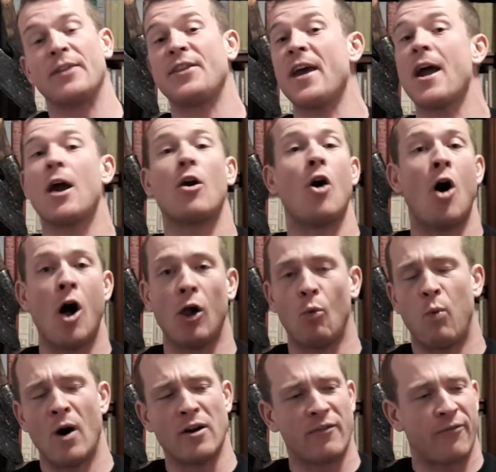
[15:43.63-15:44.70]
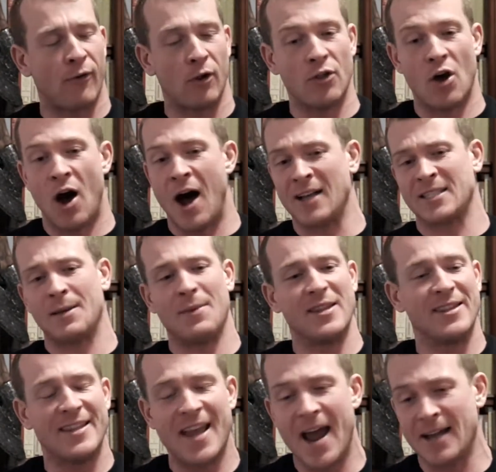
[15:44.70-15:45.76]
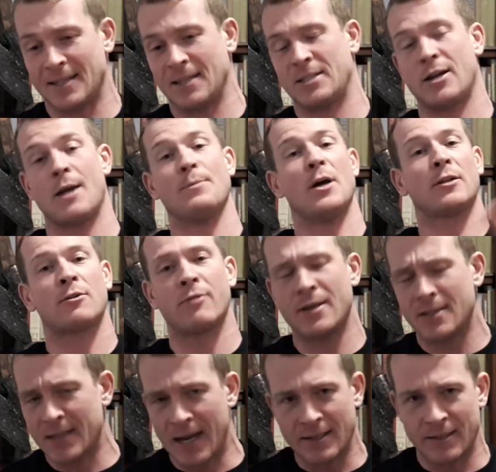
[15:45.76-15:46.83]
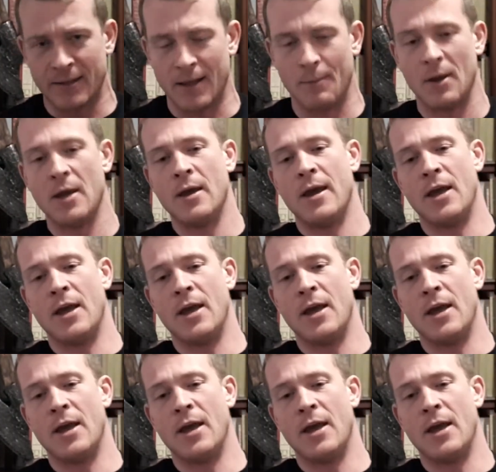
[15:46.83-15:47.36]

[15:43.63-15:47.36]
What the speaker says: They are all wonderful and awesome and necessary. I'm not criticizing them.